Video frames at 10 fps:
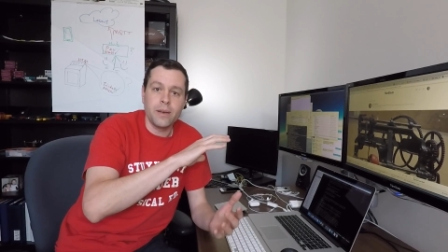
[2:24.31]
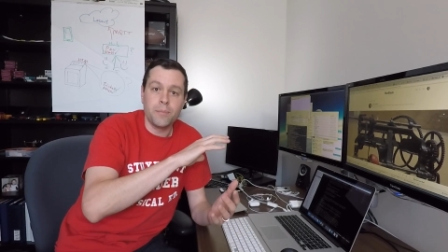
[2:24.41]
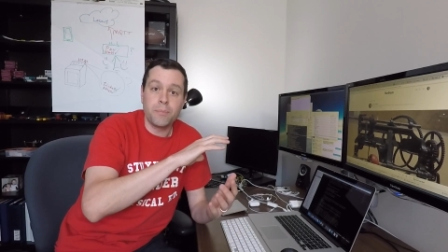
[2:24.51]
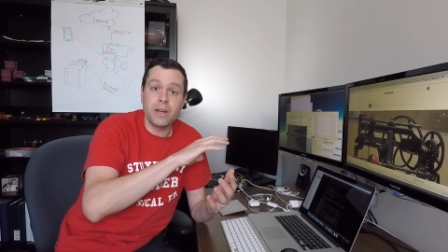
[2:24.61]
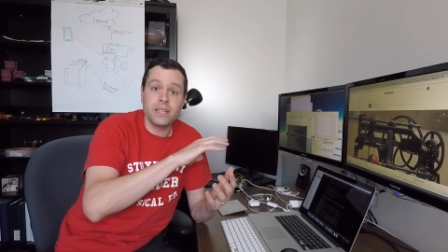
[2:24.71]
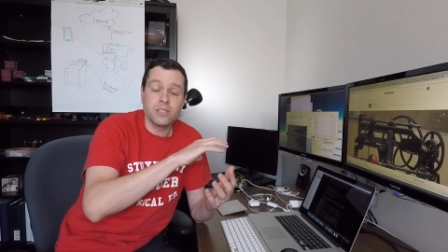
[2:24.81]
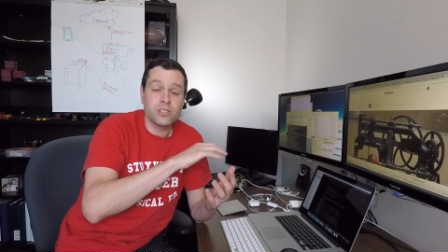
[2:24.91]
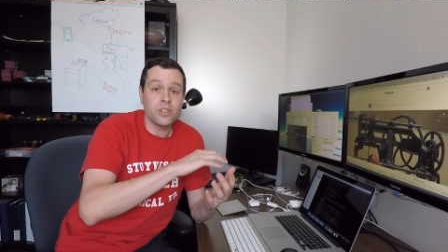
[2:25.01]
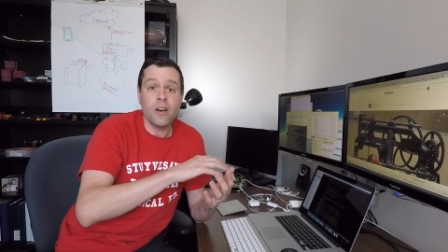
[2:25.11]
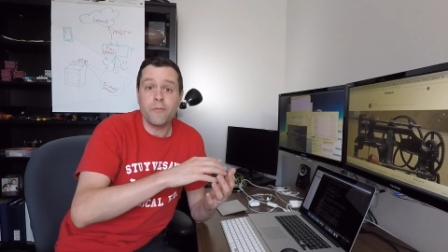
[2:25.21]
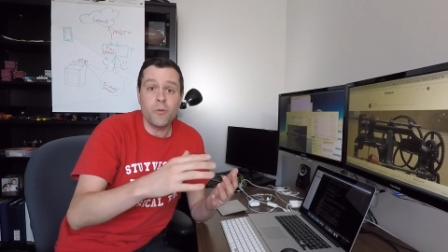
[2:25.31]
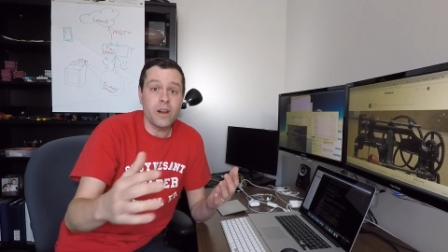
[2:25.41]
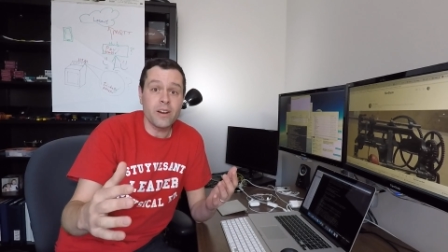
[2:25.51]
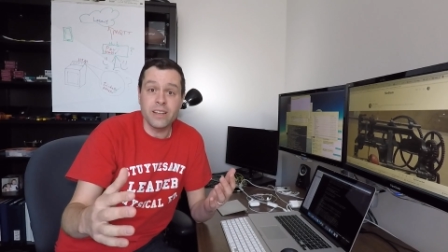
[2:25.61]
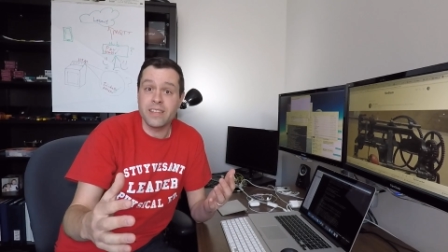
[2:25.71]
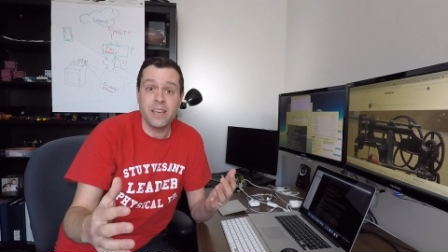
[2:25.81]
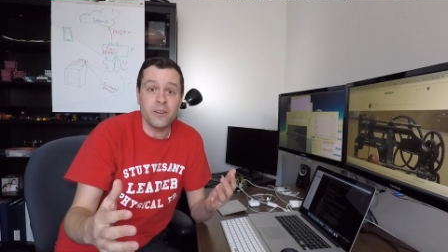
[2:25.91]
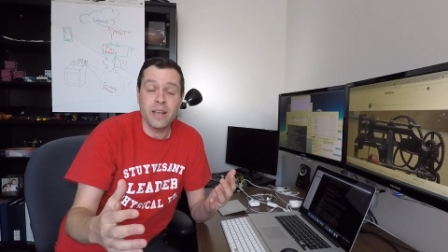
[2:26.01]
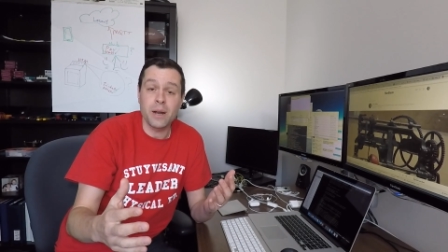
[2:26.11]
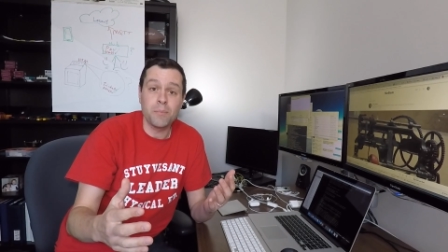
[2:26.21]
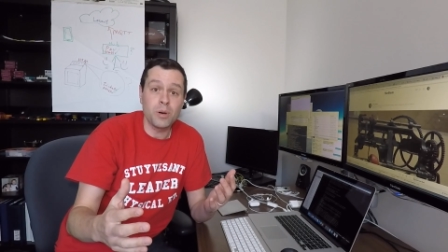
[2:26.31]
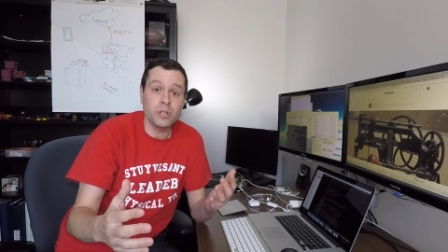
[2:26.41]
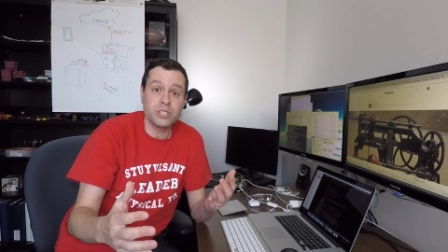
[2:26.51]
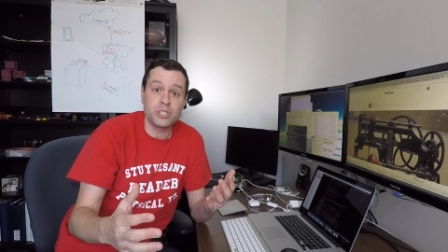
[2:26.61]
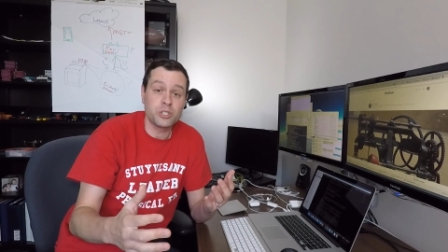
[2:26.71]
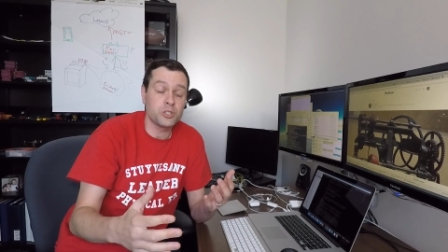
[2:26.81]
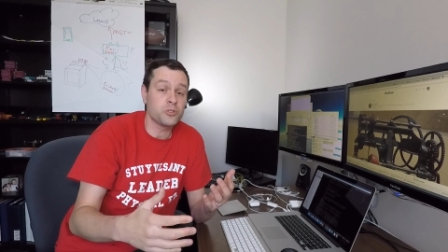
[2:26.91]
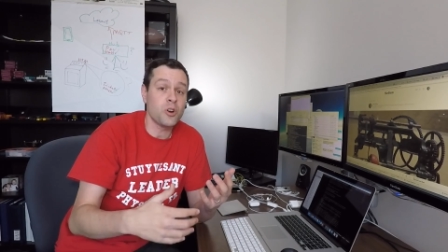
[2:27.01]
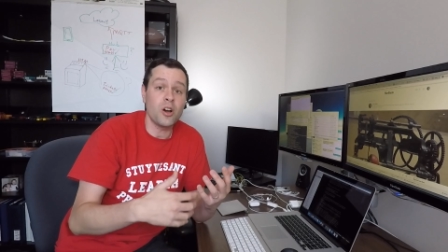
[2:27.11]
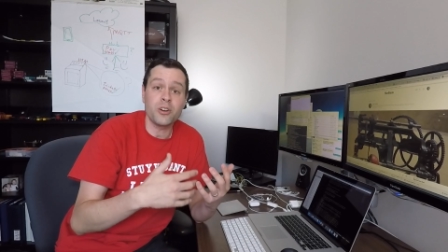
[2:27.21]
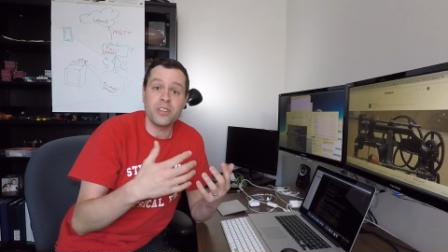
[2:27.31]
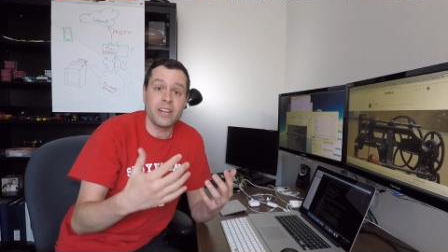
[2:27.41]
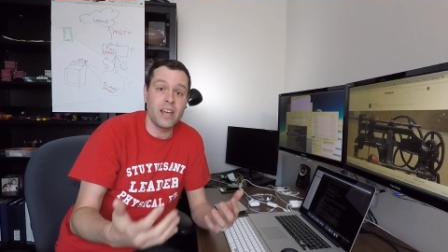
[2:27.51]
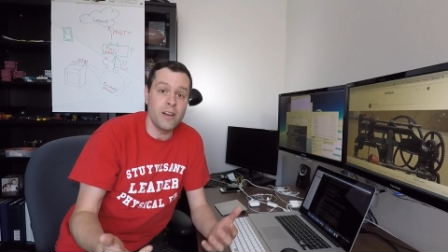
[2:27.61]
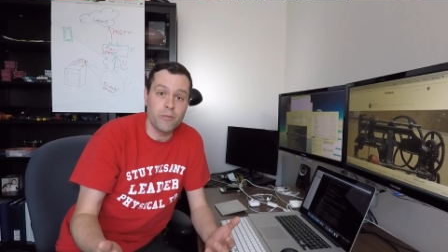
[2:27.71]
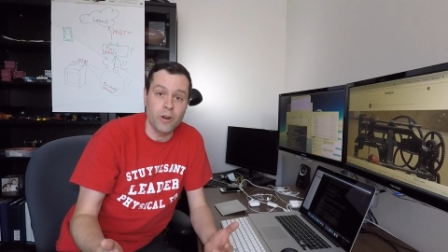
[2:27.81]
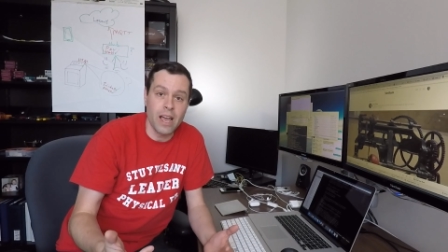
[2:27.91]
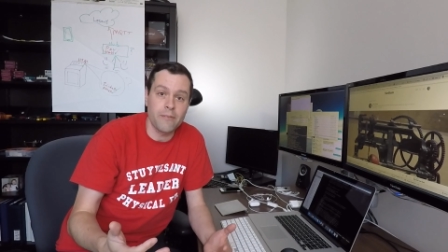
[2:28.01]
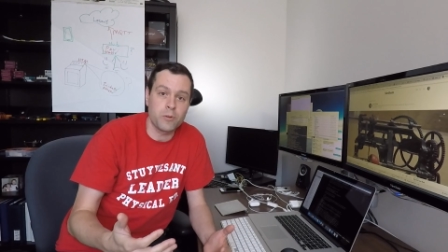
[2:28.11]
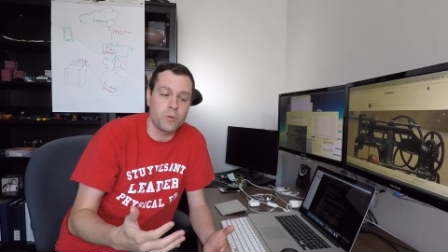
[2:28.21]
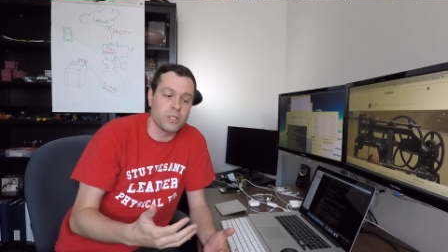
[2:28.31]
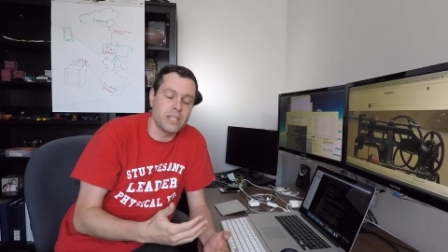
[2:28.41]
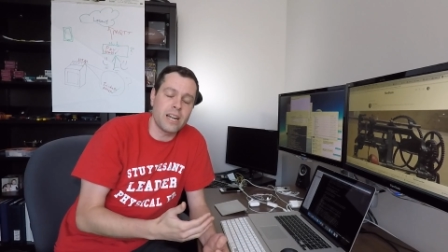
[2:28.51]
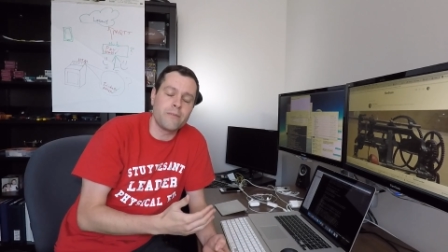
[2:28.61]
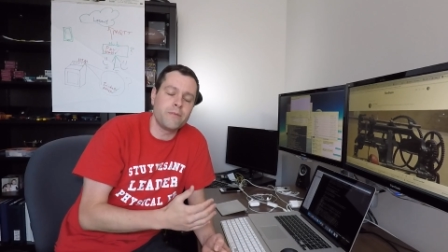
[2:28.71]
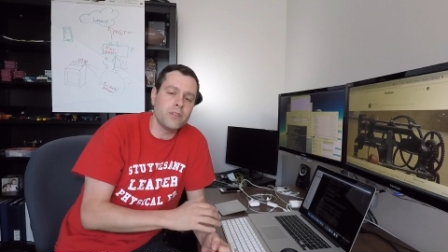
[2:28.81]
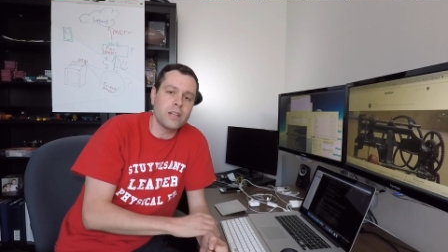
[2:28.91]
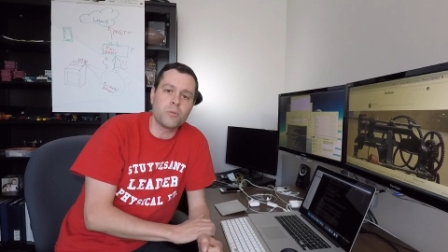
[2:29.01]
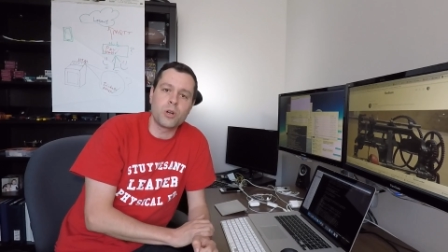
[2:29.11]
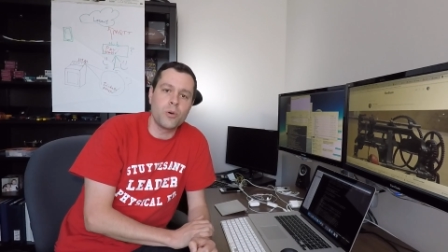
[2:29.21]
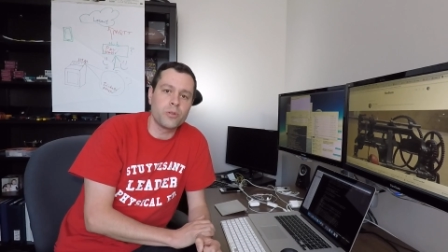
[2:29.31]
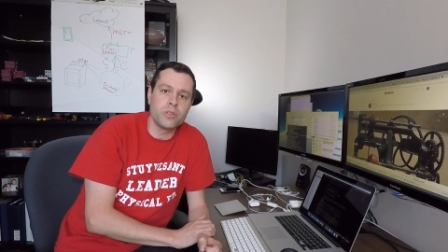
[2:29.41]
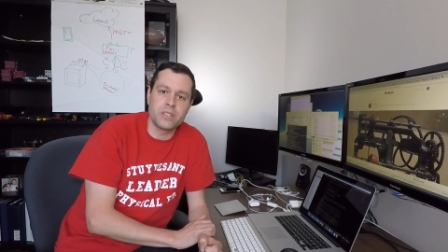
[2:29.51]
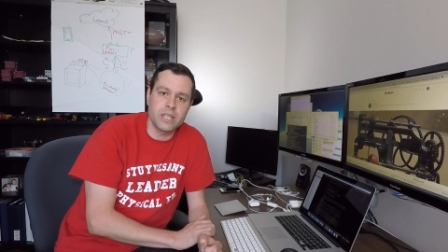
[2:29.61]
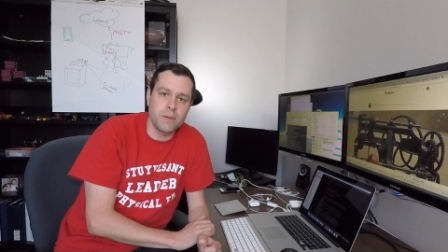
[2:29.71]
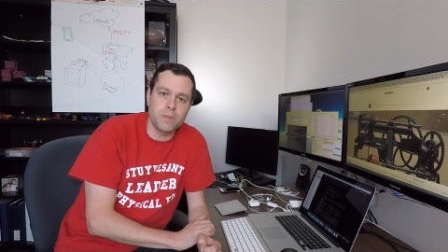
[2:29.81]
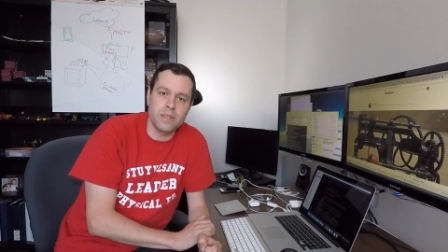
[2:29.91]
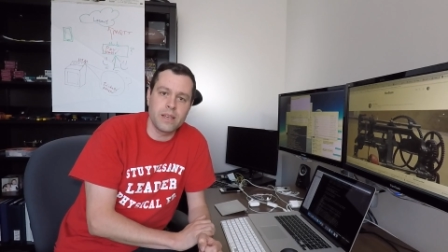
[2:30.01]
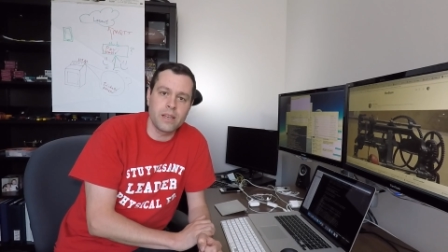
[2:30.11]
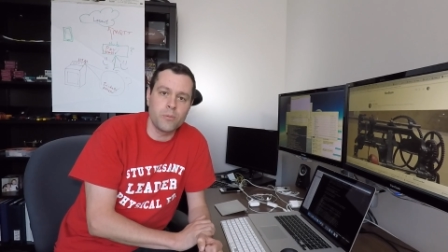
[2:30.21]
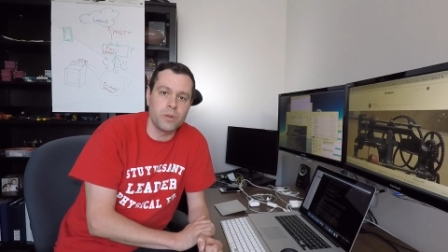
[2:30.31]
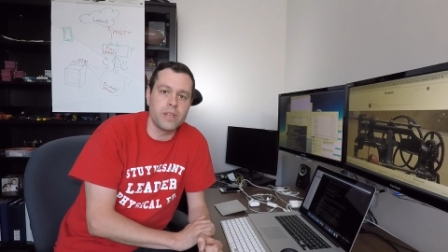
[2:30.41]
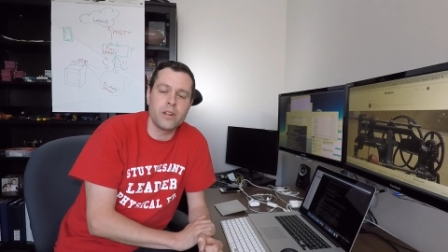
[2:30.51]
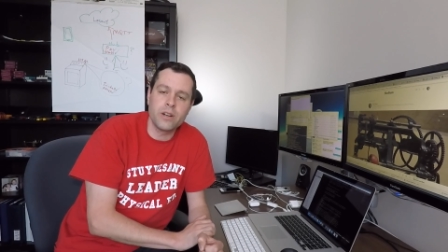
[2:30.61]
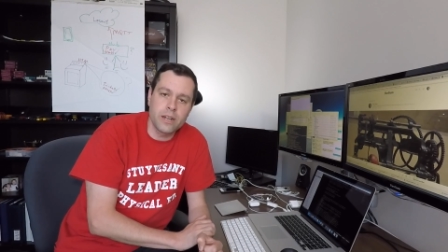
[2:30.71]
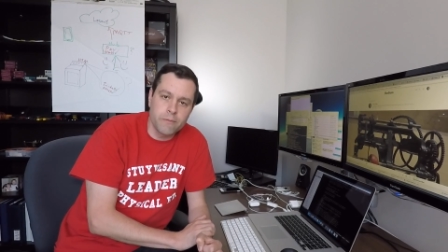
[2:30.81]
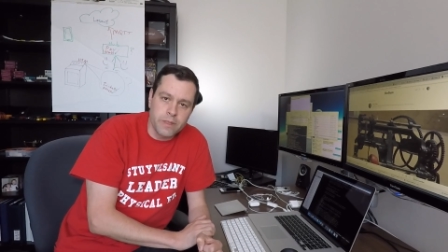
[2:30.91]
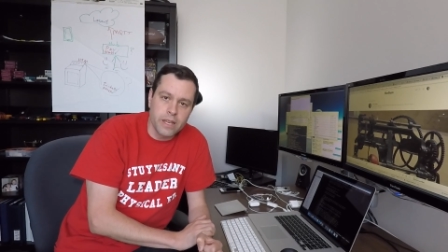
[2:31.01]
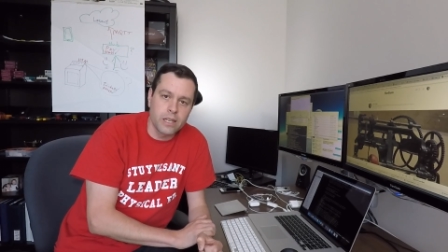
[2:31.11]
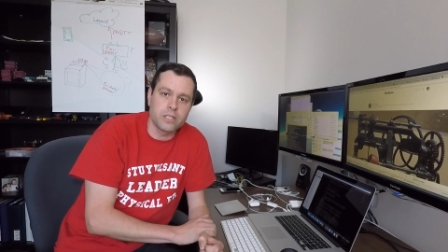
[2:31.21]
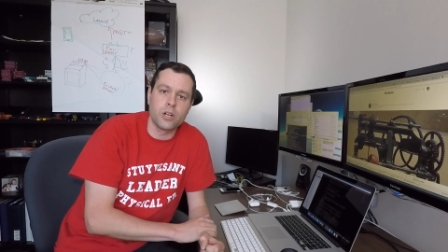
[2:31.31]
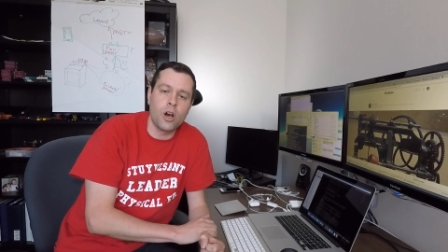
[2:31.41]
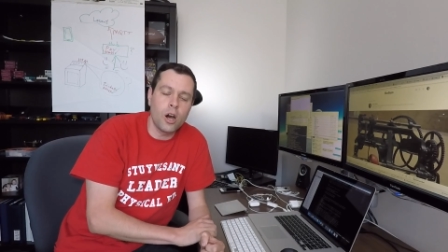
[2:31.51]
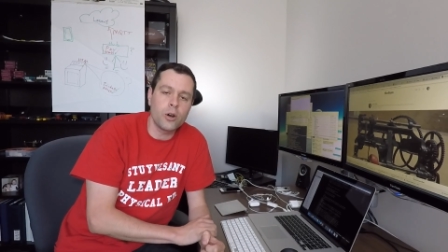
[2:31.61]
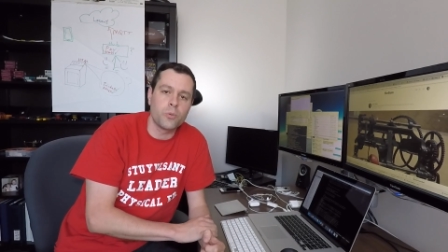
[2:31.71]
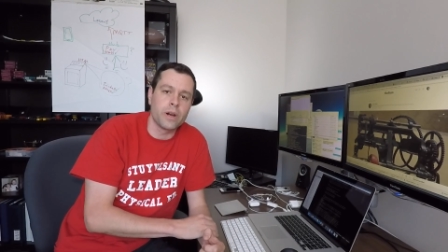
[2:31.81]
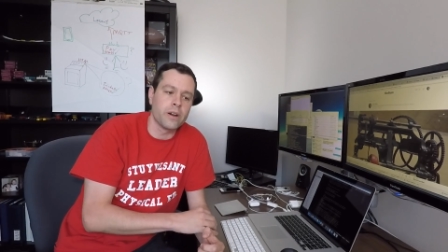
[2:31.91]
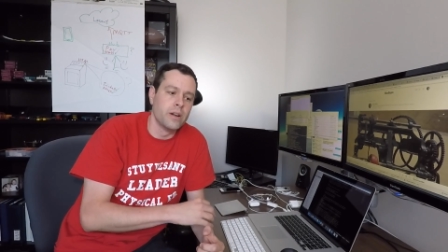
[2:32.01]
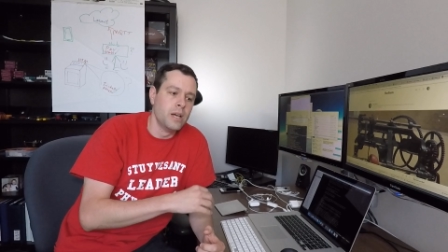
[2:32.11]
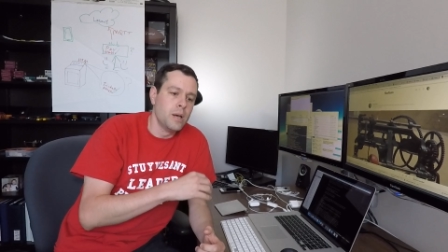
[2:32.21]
But software and the internet emerged stronger than ever afterwards. And I feel like we're going through the same thing with Internet of Things and hardware.